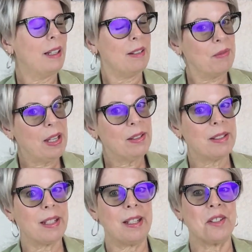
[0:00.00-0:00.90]
and
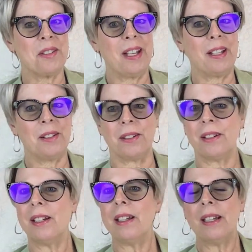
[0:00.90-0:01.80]
validate your
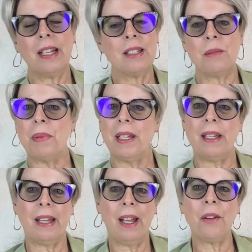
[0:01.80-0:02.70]
anger as
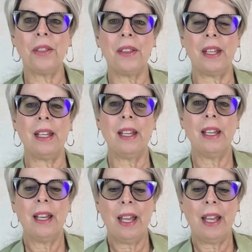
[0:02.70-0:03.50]
being healthy